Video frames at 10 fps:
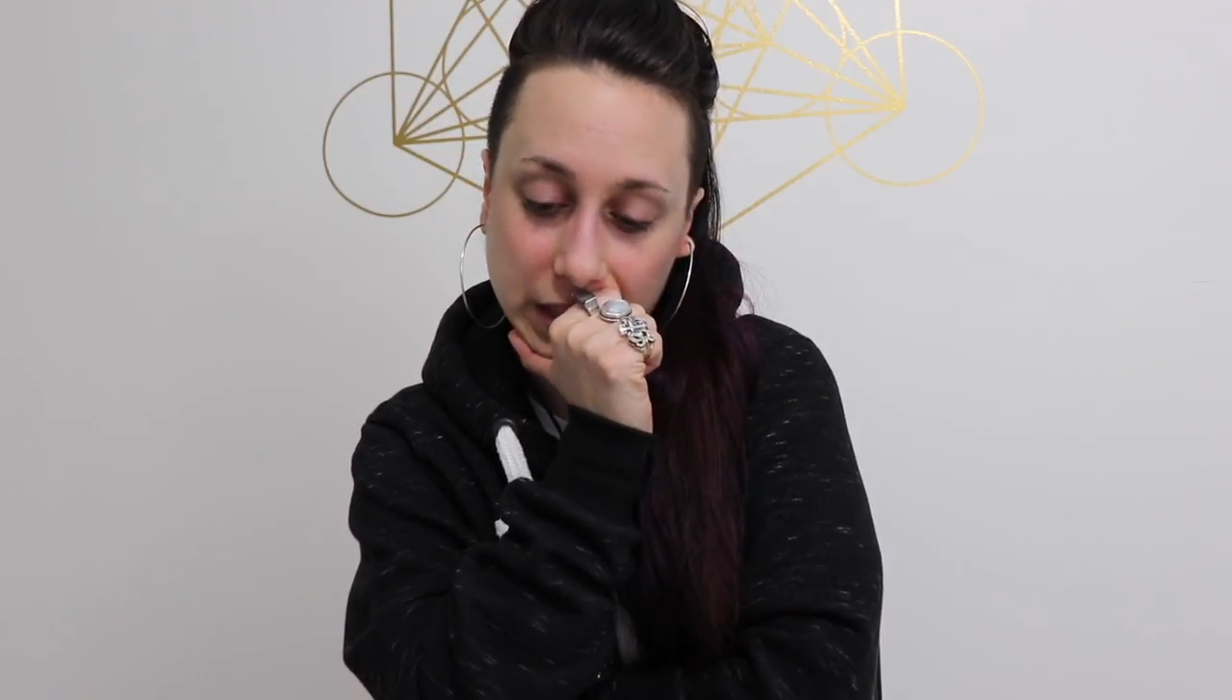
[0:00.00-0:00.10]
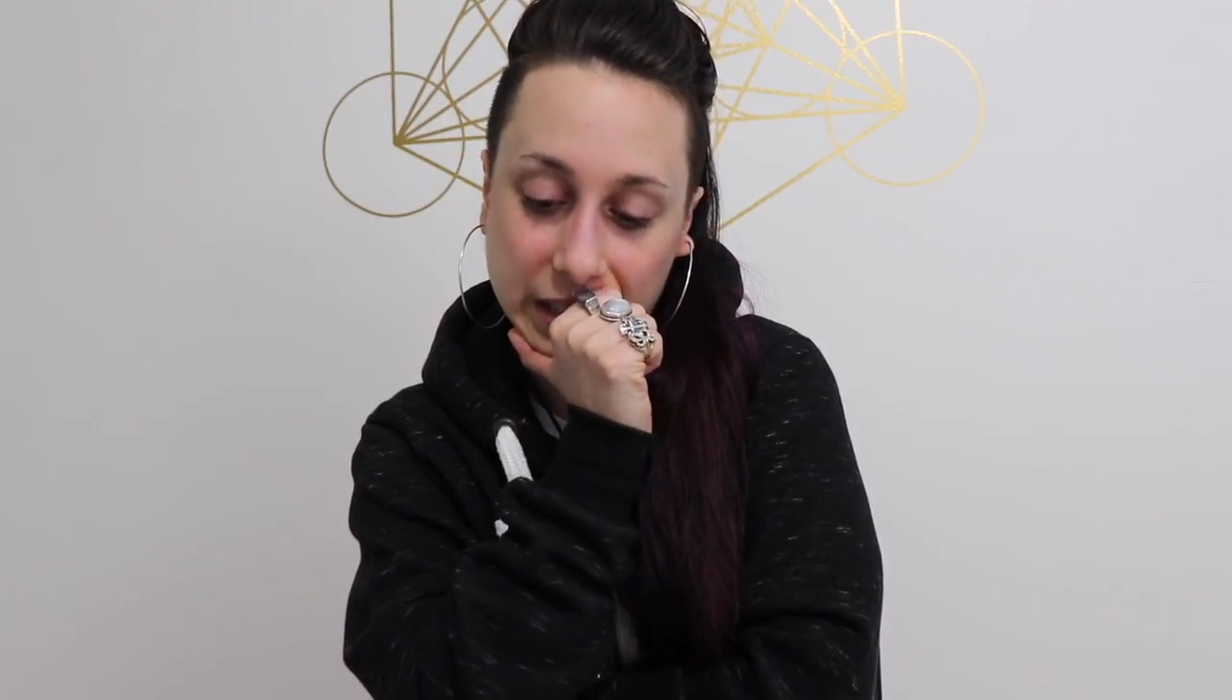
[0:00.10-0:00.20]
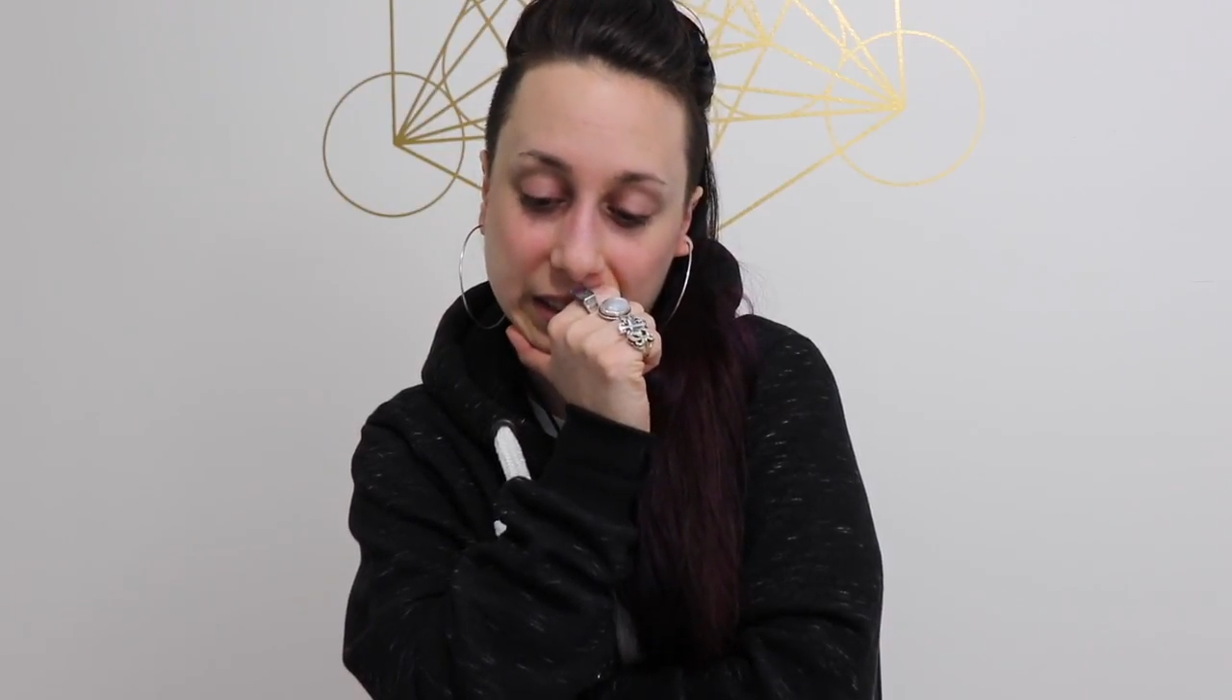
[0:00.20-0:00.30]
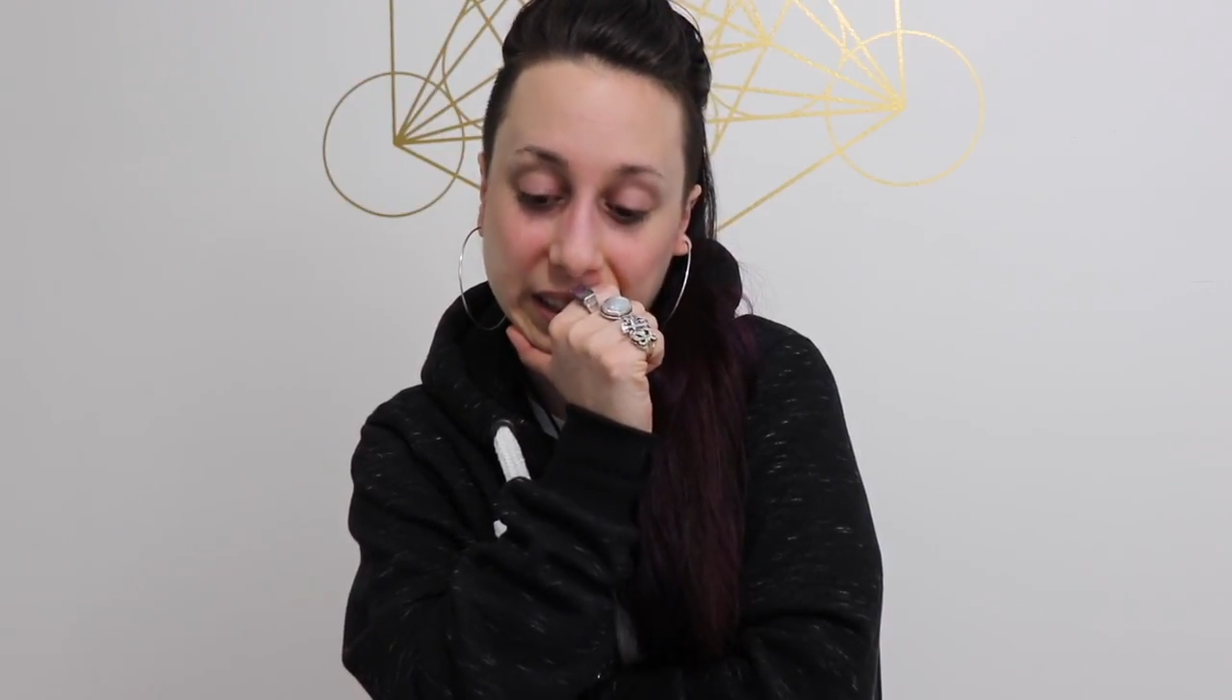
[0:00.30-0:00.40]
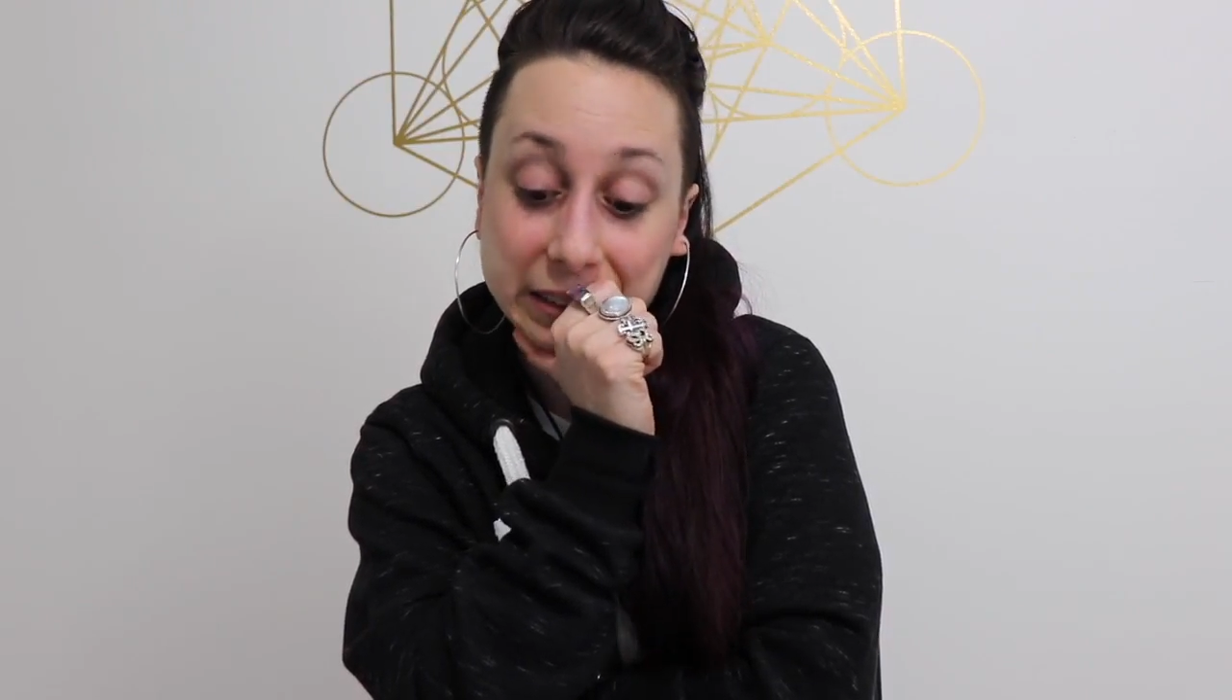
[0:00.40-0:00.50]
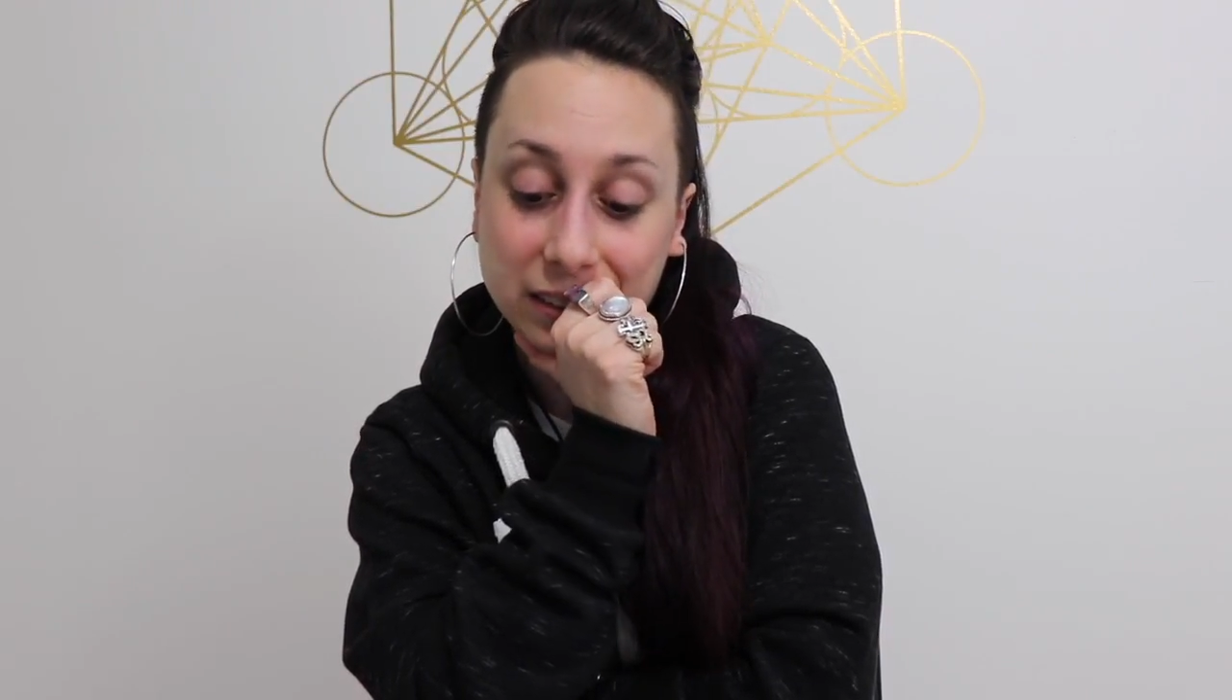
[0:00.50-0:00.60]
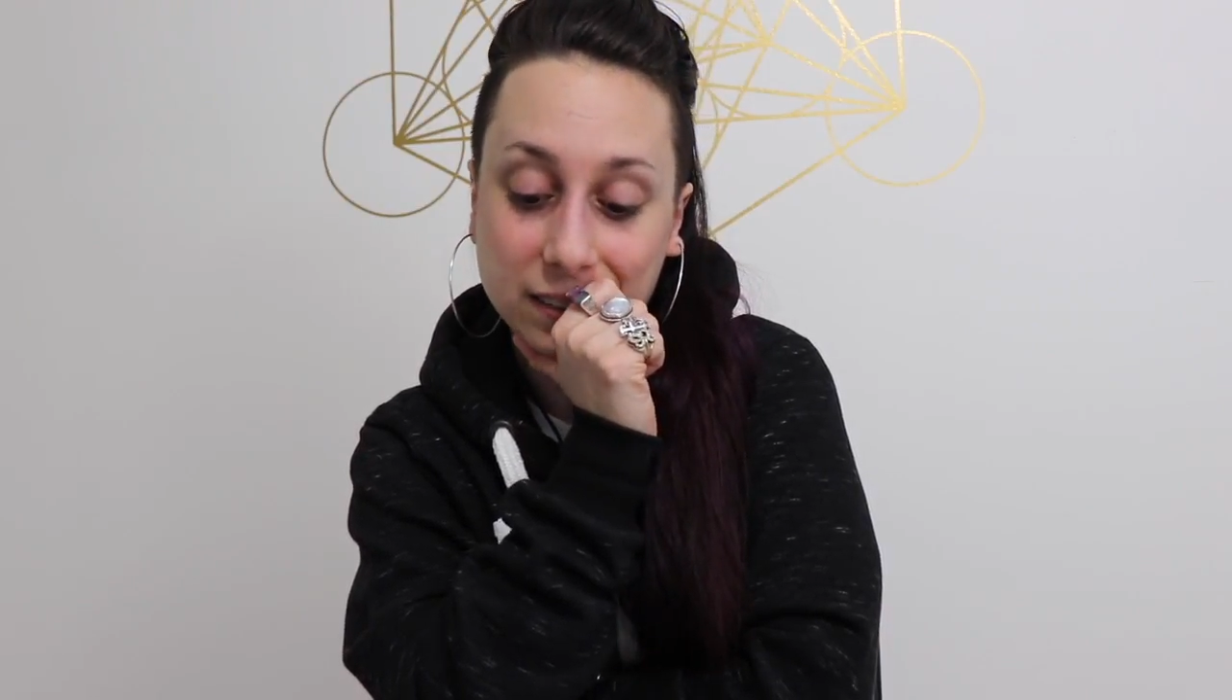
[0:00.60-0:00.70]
And then